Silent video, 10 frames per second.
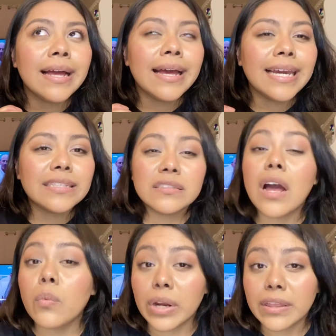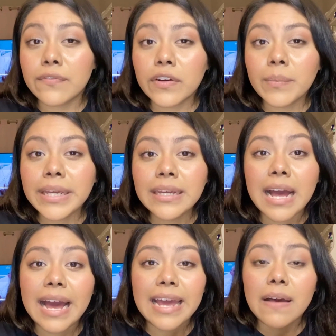It's not worth it for me.
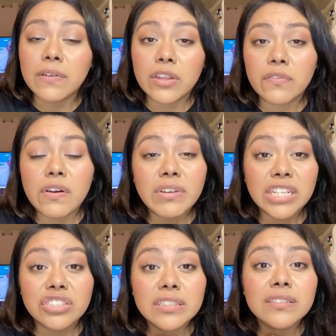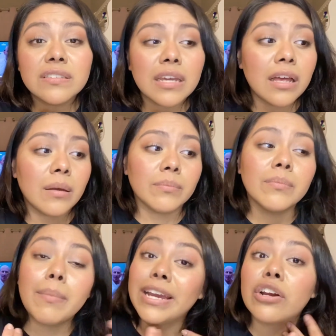I have other foundations.
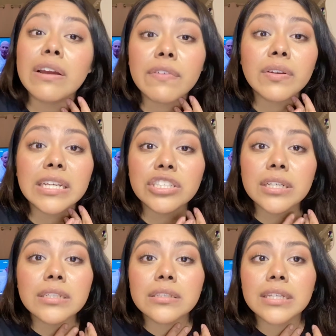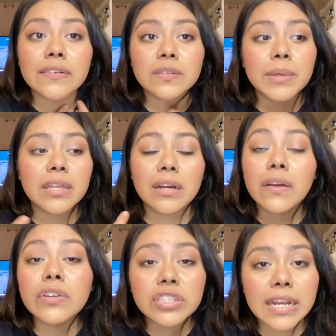My current foundation gives me the
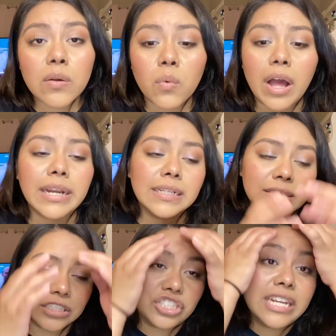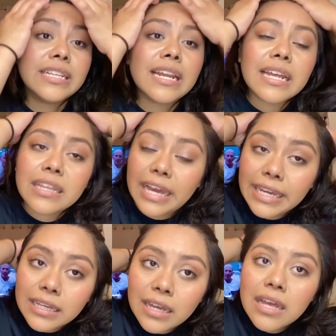coverage that I want. It's the shade that I
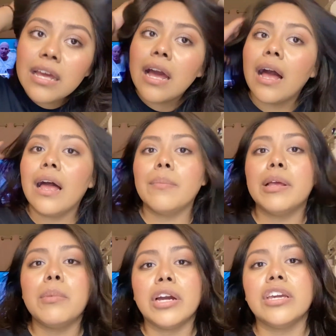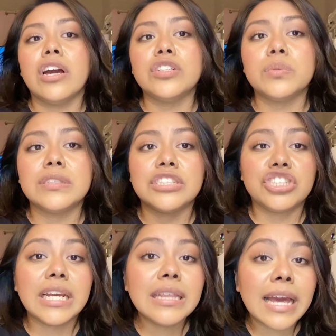like. IL Makiage was a
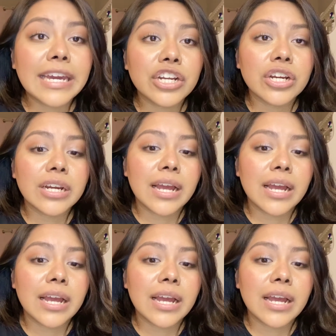shade lighter.